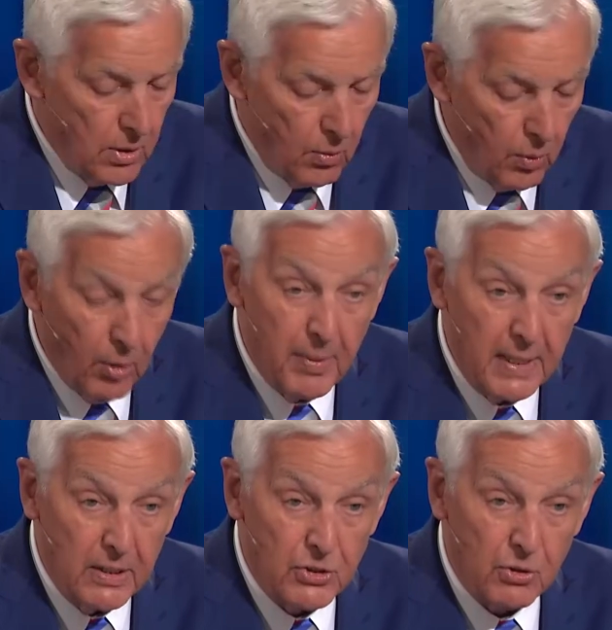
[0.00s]
will be
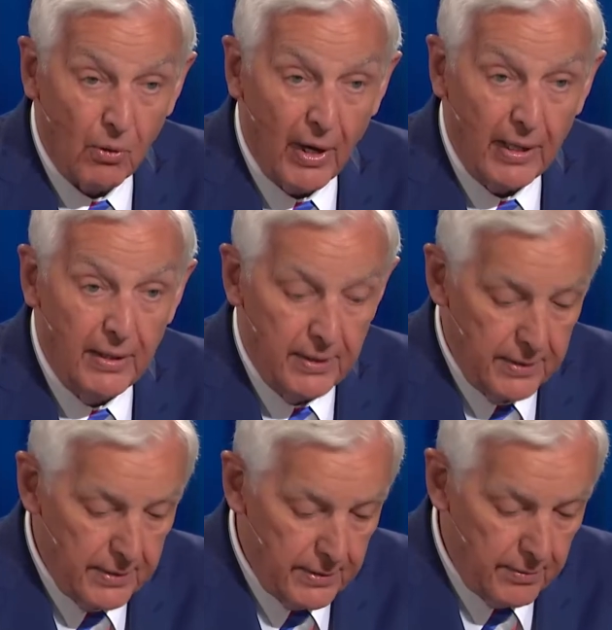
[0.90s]
destroyed
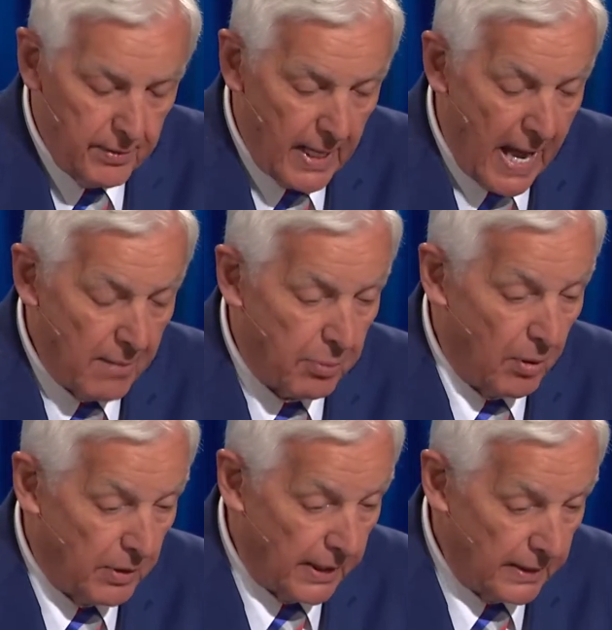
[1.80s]
and
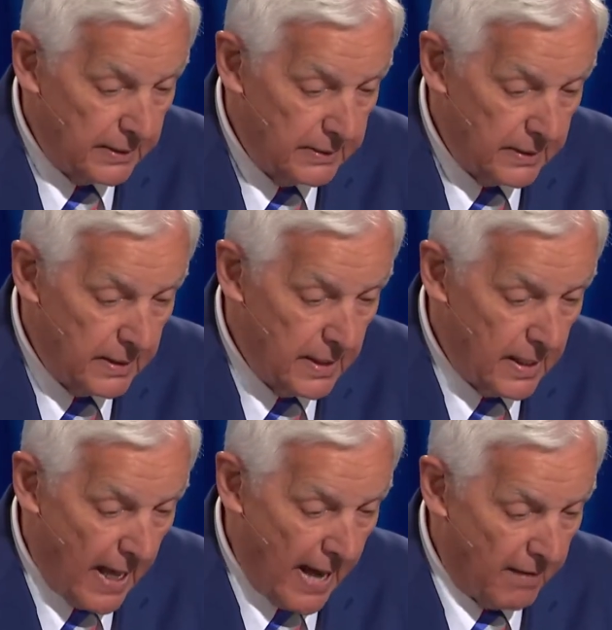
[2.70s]
broken
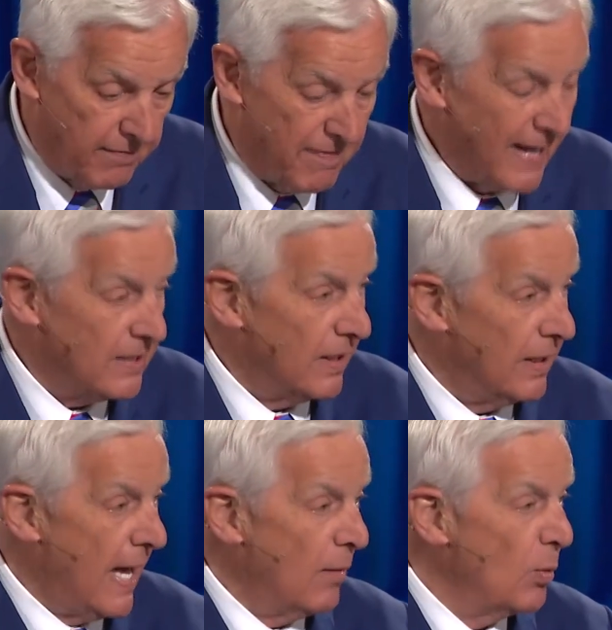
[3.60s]
and affected
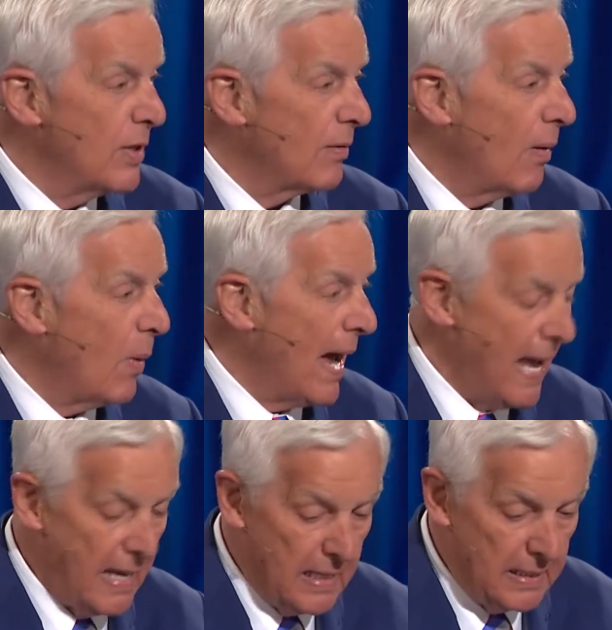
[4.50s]
and wither
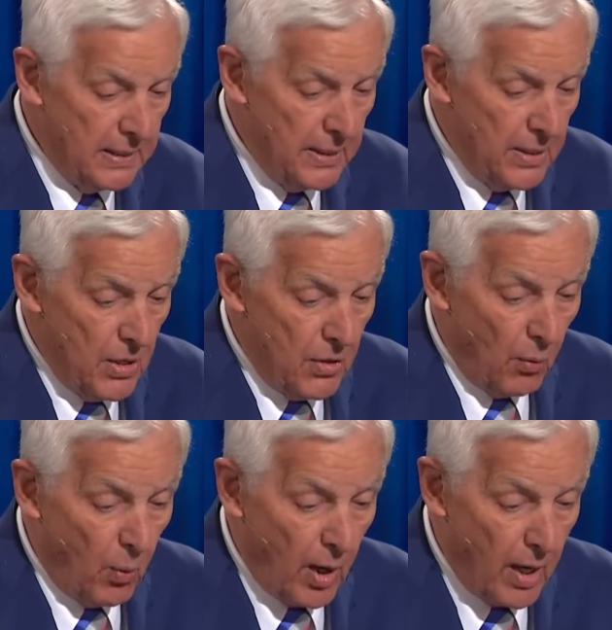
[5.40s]
away. The
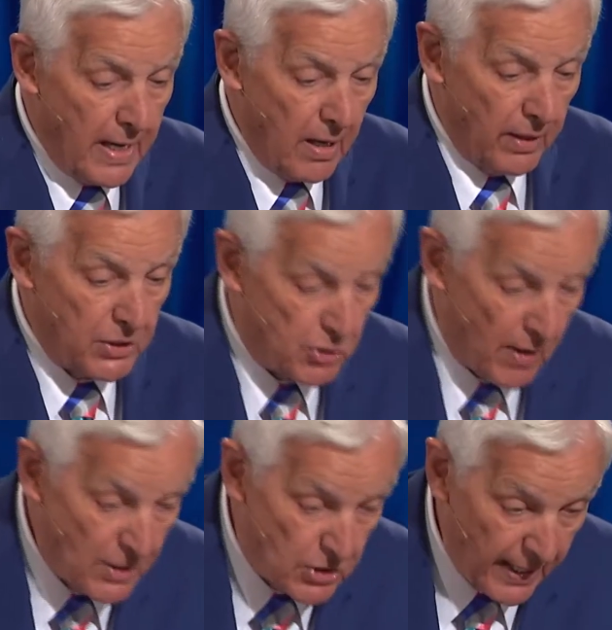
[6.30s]
word here is
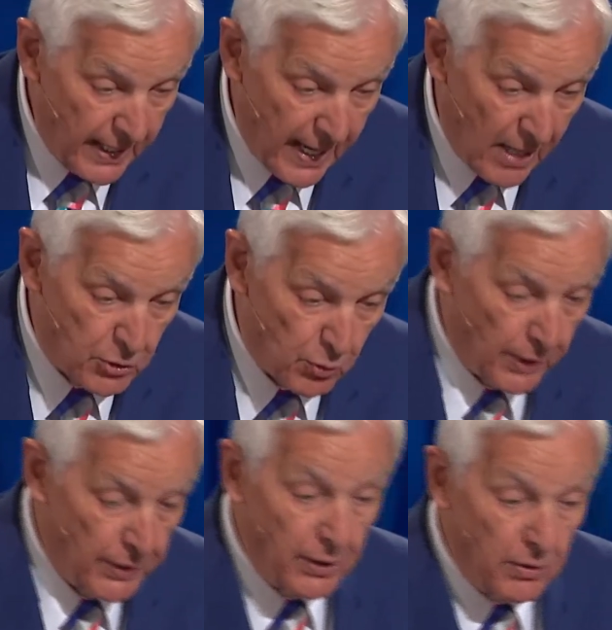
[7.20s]
translated elsewhere
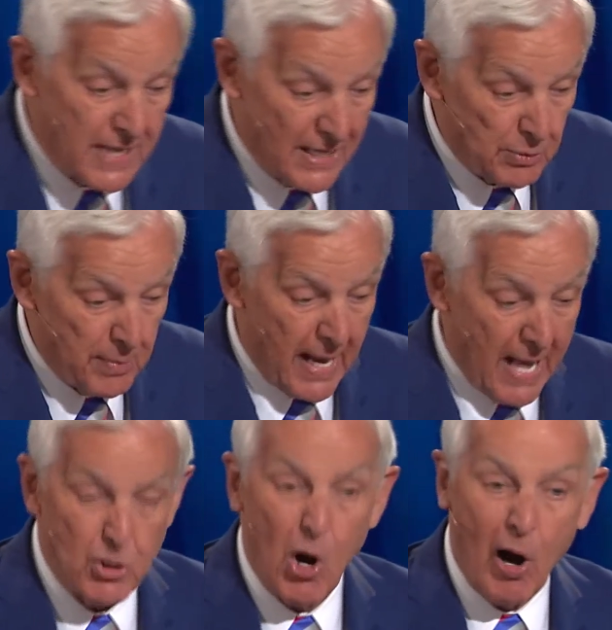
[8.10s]
in the New Testament
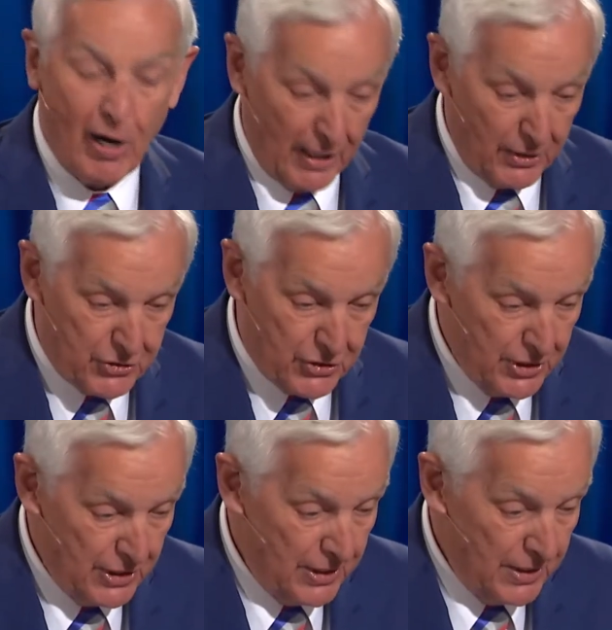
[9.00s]
as heartless.
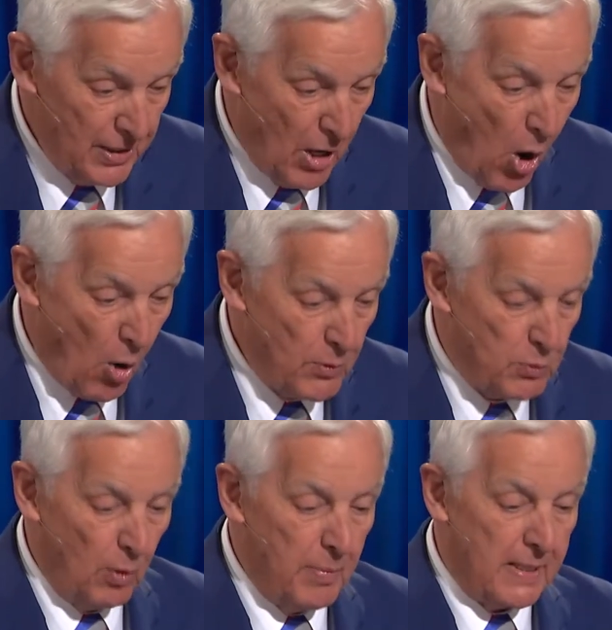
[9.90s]
Homes
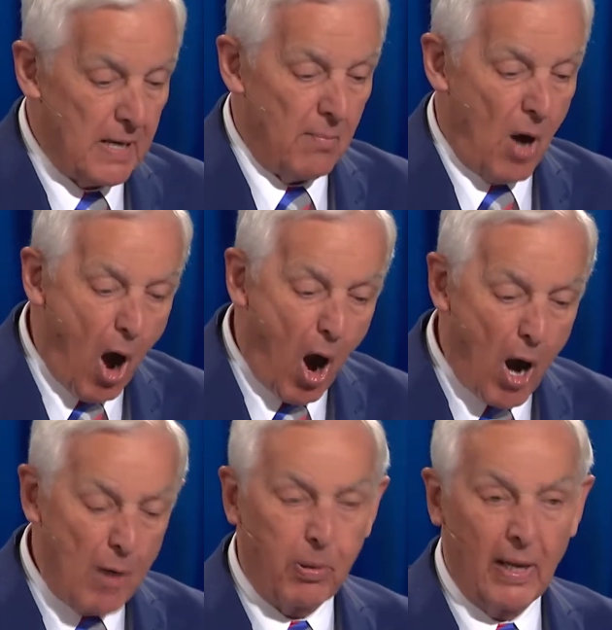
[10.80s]
will become
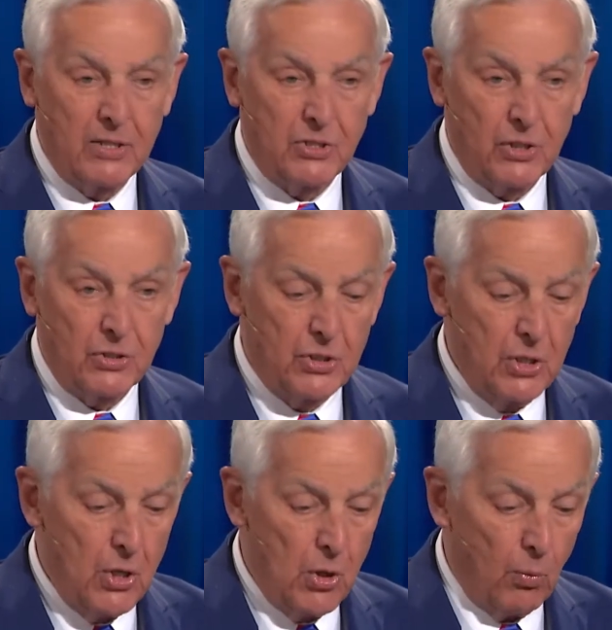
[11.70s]
hard places
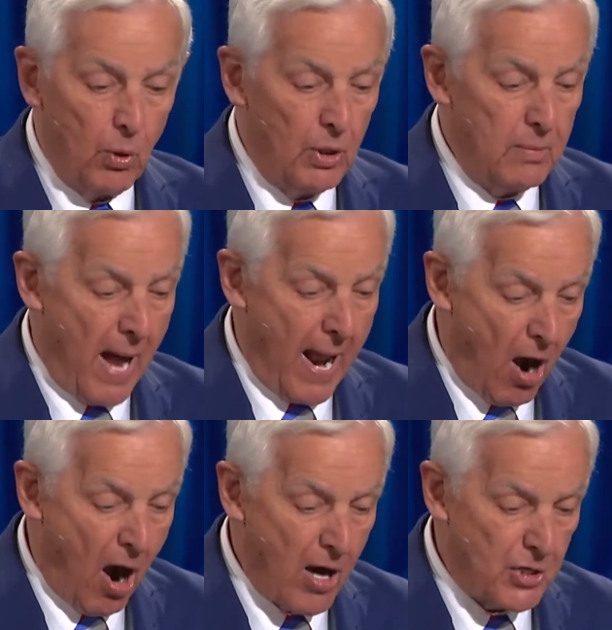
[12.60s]
ruined by
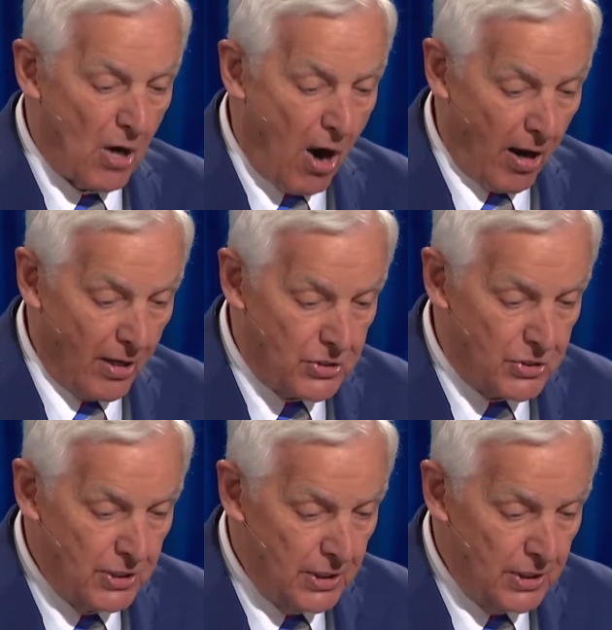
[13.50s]
harsh hearts,